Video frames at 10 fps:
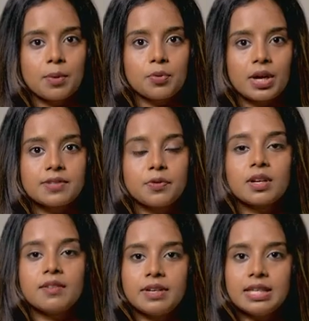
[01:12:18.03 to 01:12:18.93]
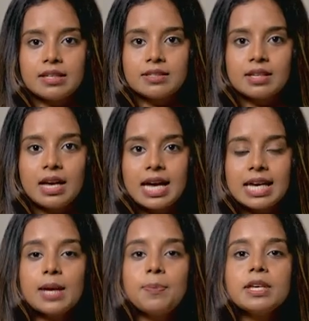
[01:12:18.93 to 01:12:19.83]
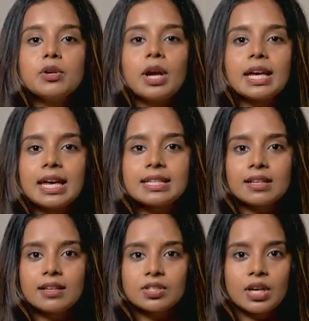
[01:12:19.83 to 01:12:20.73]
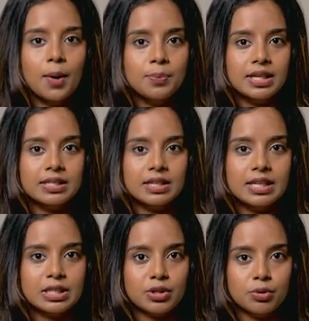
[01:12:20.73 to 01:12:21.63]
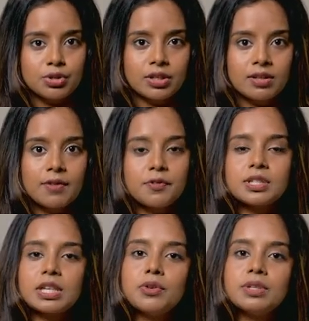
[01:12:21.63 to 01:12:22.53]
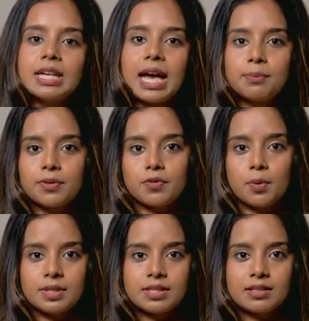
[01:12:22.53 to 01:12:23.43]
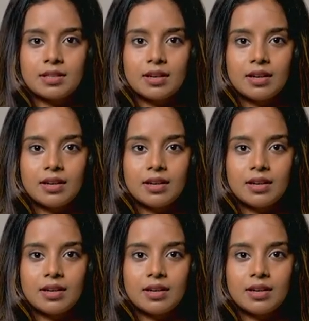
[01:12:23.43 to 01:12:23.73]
upgrades for convenience, keeping your AKS cluster updated is crucial for security and performance.